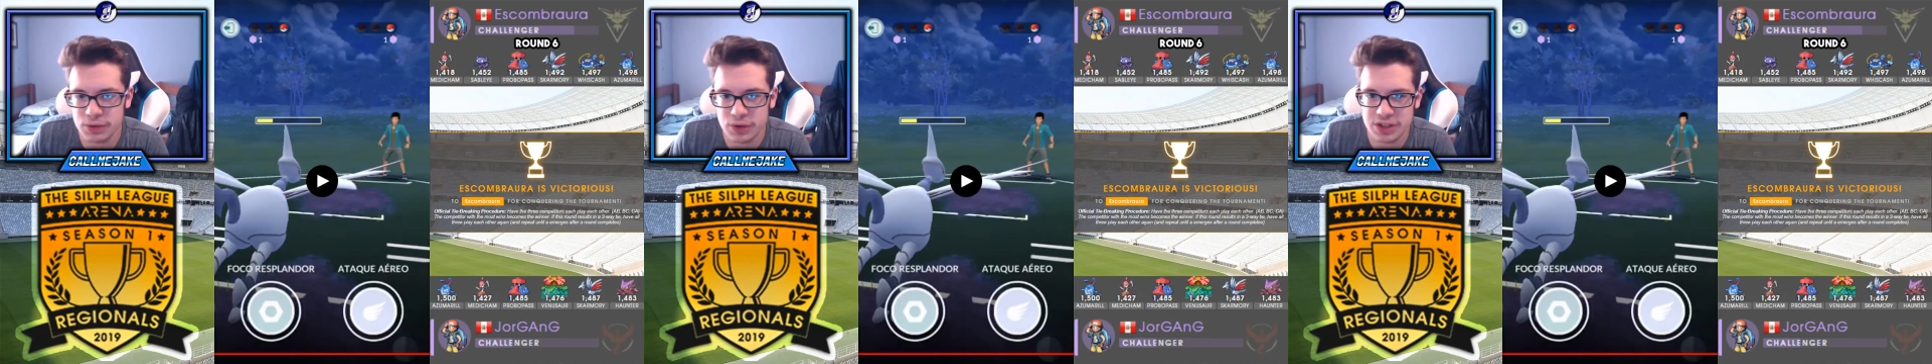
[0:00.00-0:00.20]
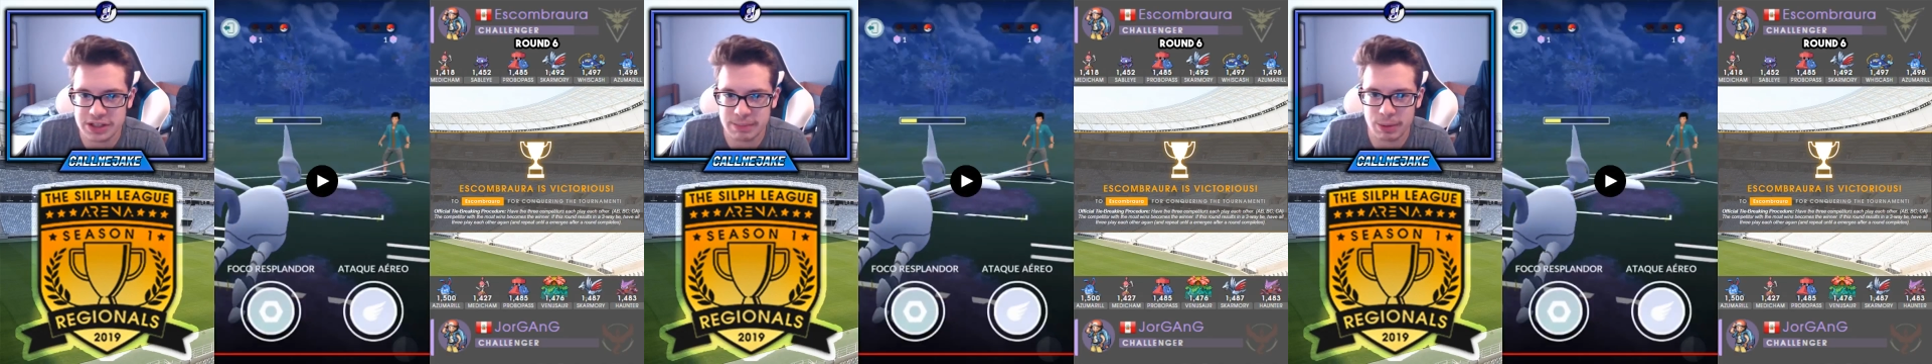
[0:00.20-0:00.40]

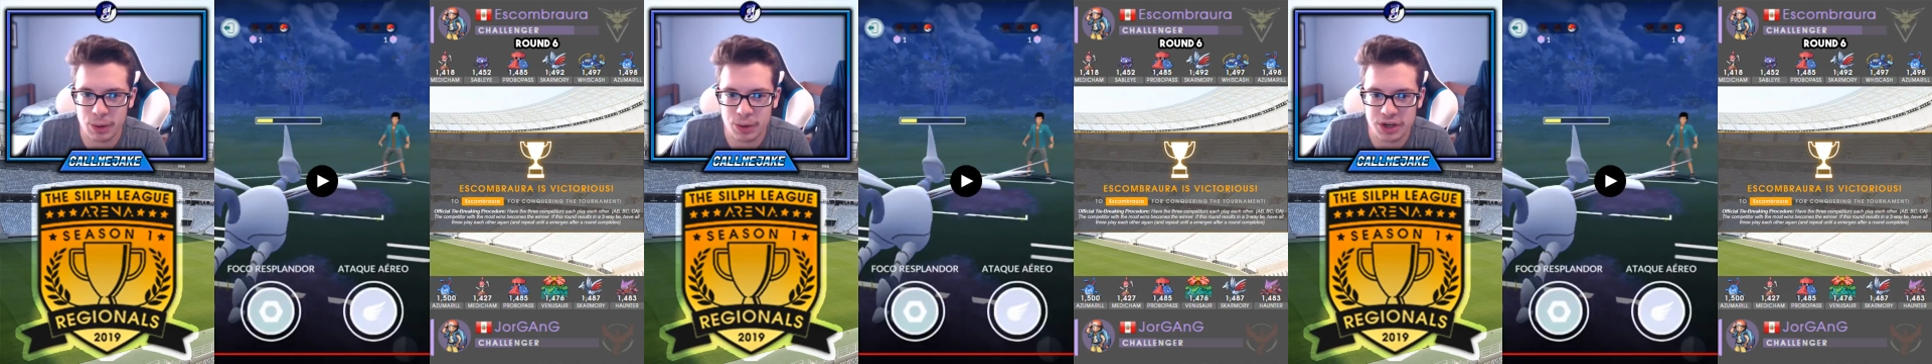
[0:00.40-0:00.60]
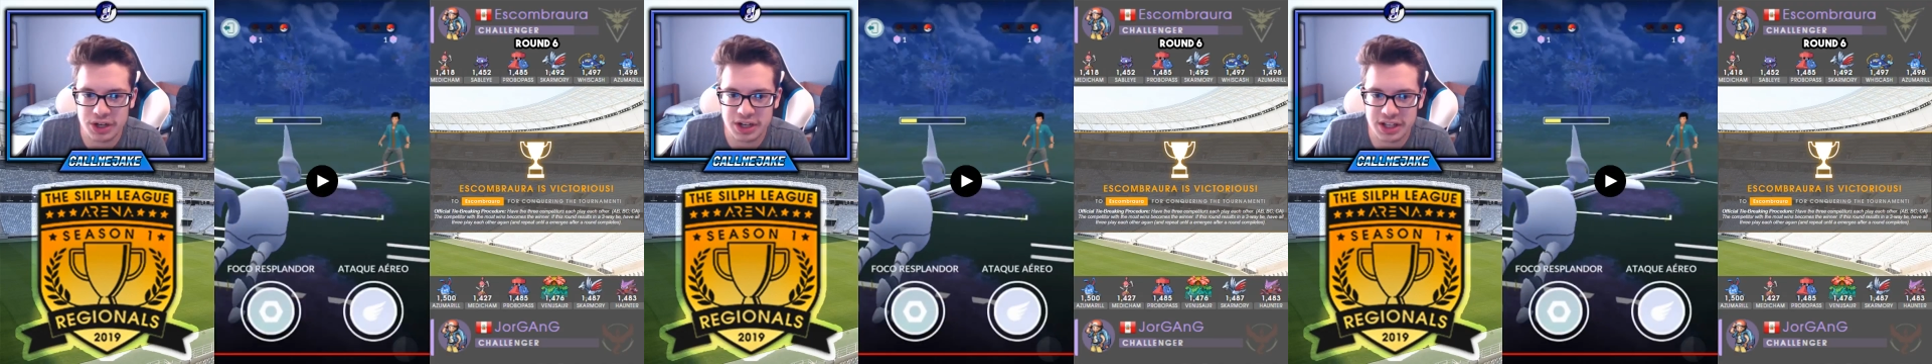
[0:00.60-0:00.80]
for his
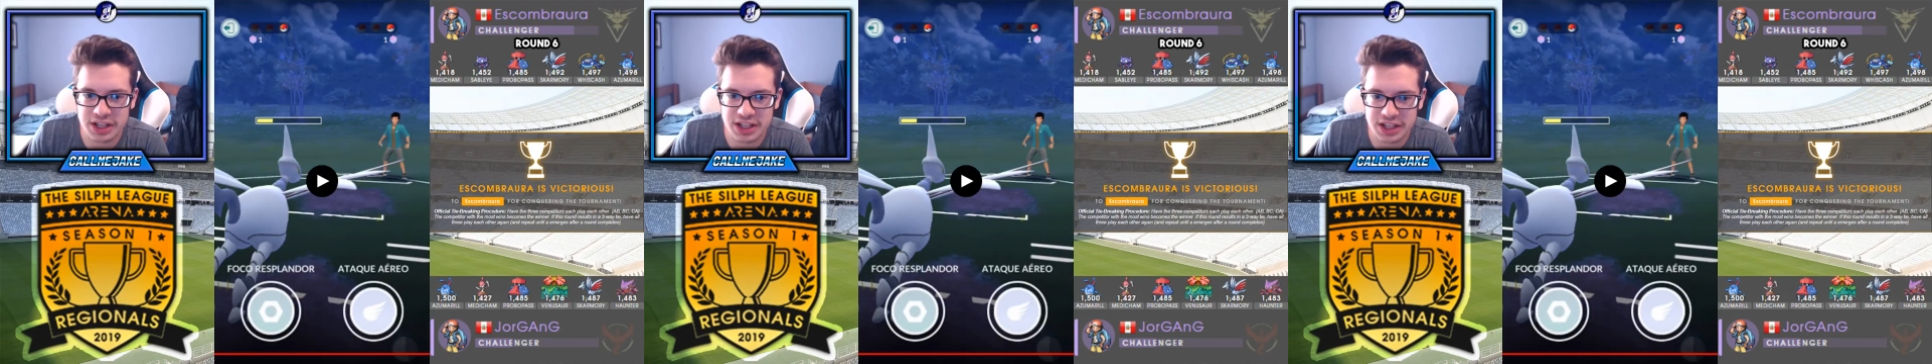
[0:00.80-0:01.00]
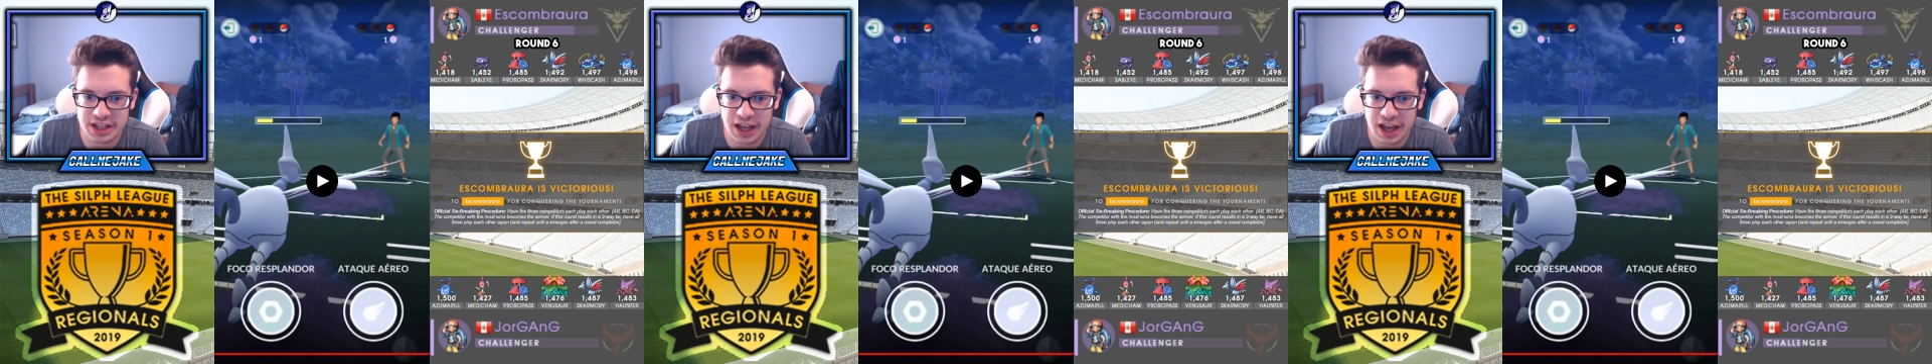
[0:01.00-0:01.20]
opponent,
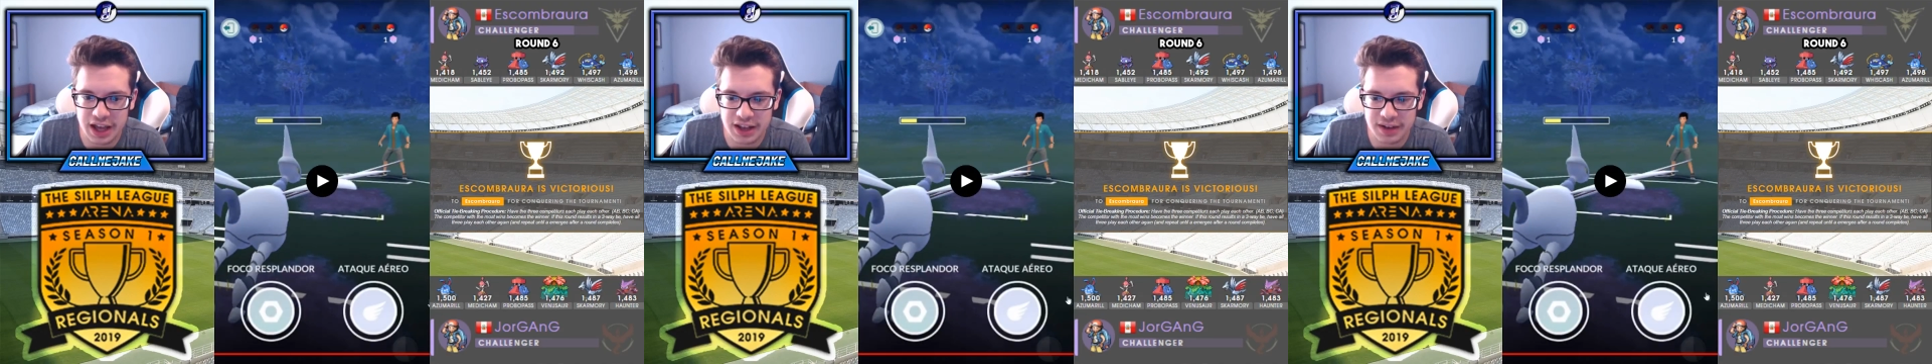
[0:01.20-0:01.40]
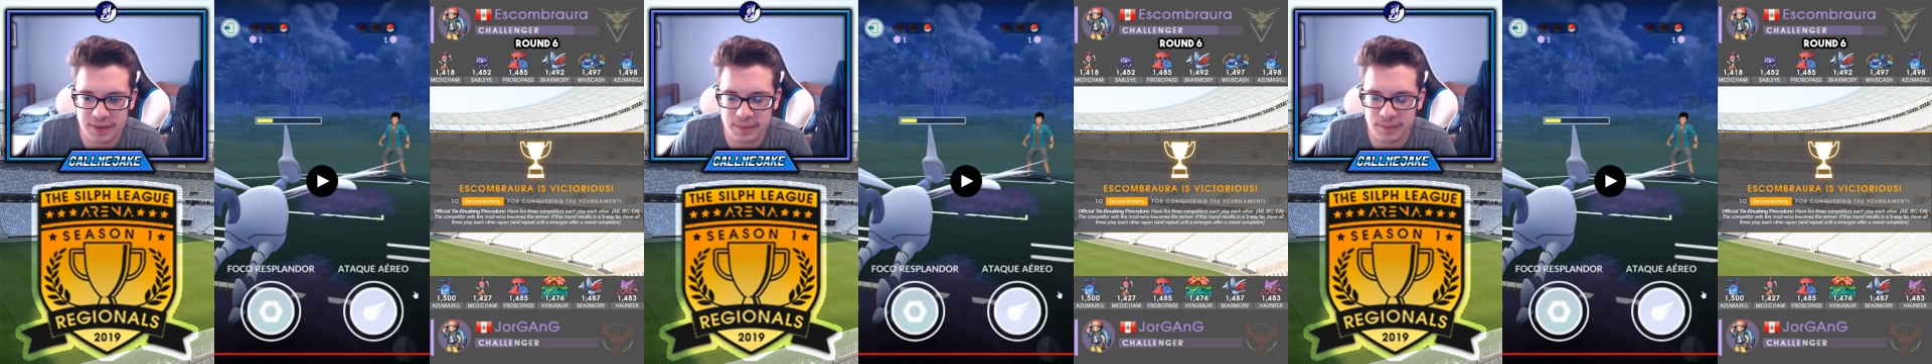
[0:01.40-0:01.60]
he
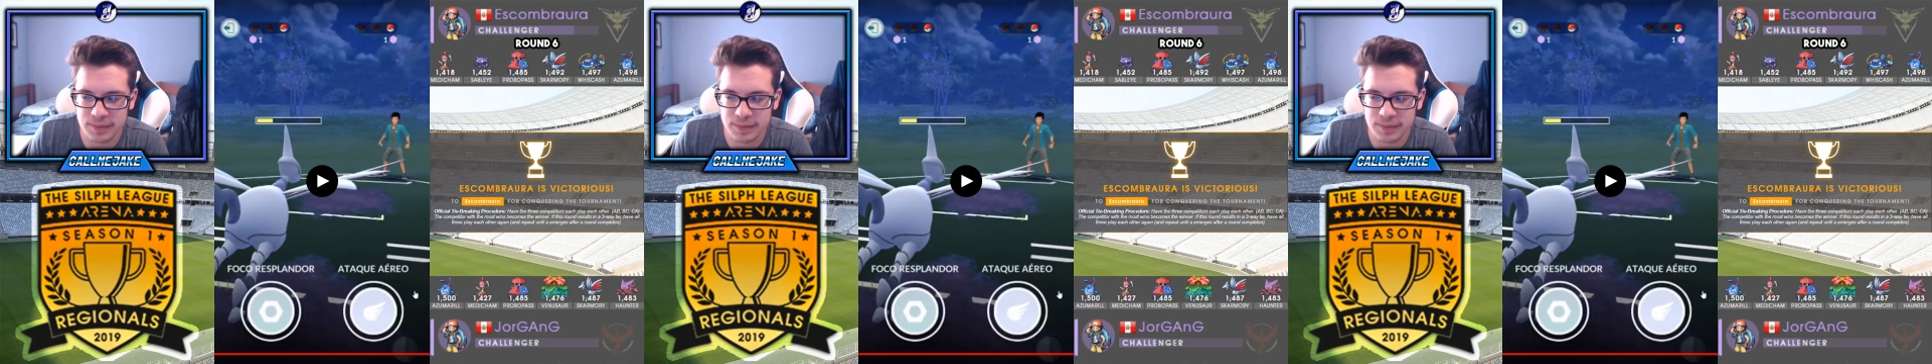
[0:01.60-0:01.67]
got